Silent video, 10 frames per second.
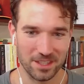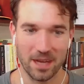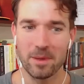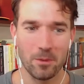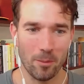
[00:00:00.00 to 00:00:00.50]
Tell
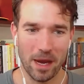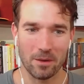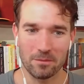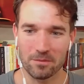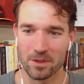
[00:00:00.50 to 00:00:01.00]
me more
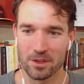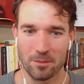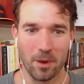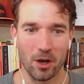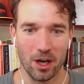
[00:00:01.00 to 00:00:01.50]
about
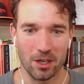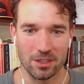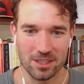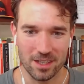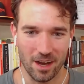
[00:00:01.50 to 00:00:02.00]
the
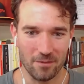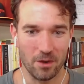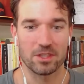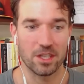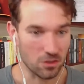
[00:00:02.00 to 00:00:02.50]
podcast. I mean,
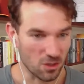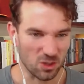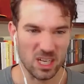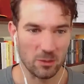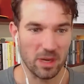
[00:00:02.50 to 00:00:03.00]
obviously you
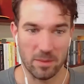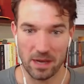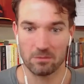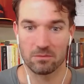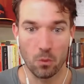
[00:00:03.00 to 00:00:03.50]
talked a little bit
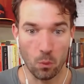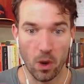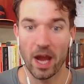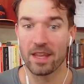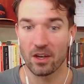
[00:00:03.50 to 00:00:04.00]
about
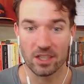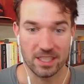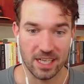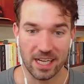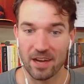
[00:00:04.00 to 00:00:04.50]
where the
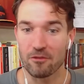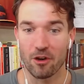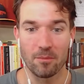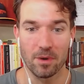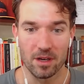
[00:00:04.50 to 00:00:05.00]
idea came
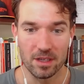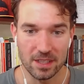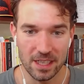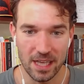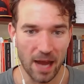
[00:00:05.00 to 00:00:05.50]
from, but
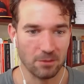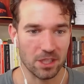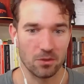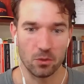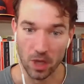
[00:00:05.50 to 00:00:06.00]
how's
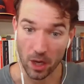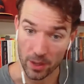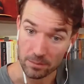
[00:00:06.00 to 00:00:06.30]
it all going?